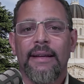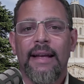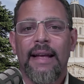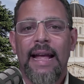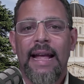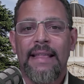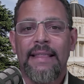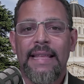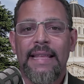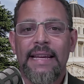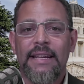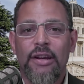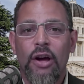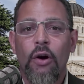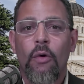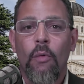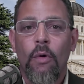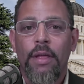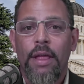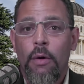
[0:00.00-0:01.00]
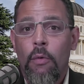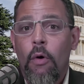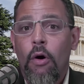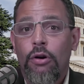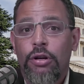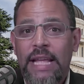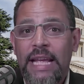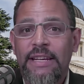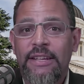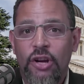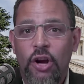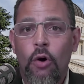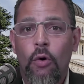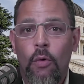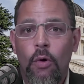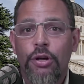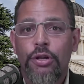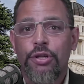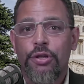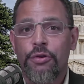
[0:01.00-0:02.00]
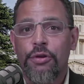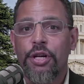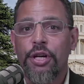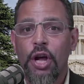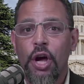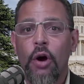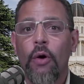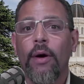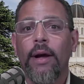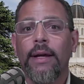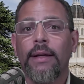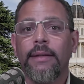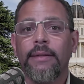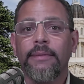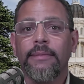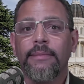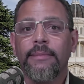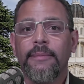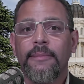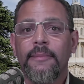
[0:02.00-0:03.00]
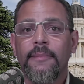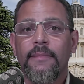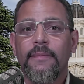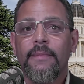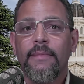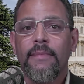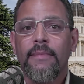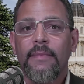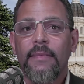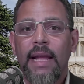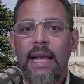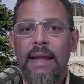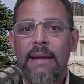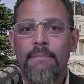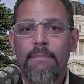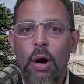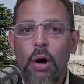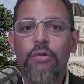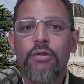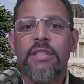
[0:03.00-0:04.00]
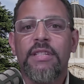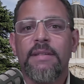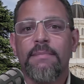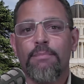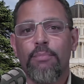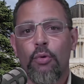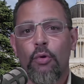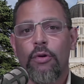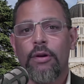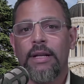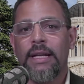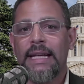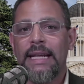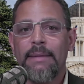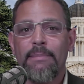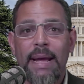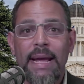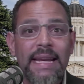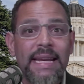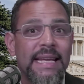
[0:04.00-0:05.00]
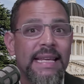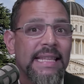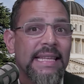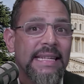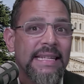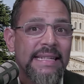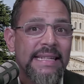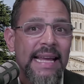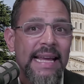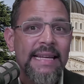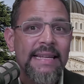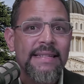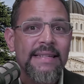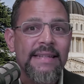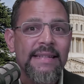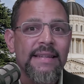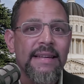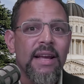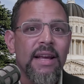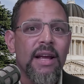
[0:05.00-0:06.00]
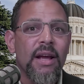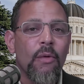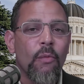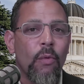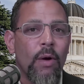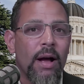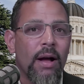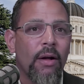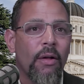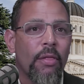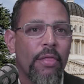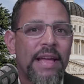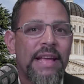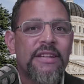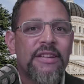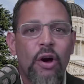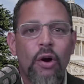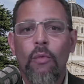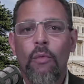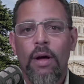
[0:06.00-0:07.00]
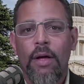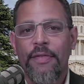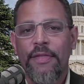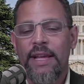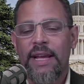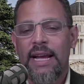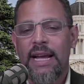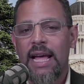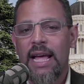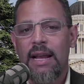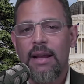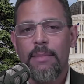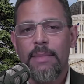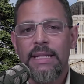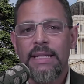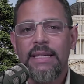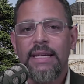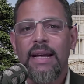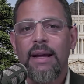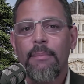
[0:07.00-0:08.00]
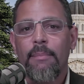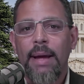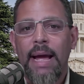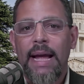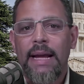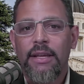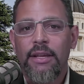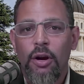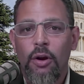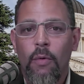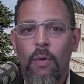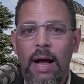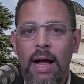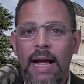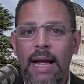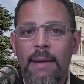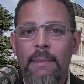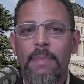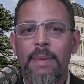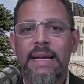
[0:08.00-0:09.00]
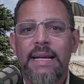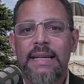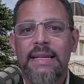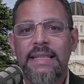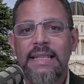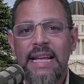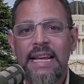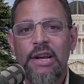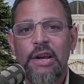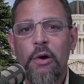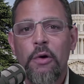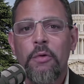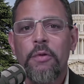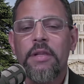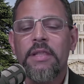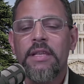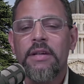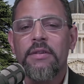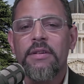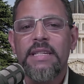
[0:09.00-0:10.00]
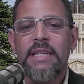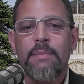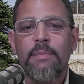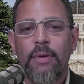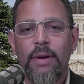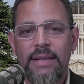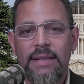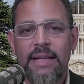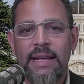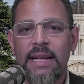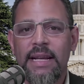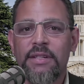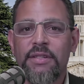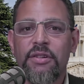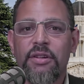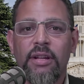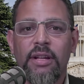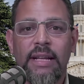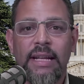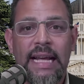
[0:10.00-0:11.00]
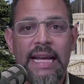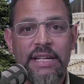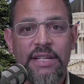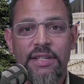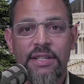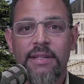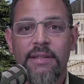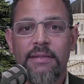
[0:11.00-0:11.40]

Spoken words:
And they don't want you to know it. And most importantly, in many of these cases, Well, they don't want the economy to come back. You know why? Because they know that there is a presidential election.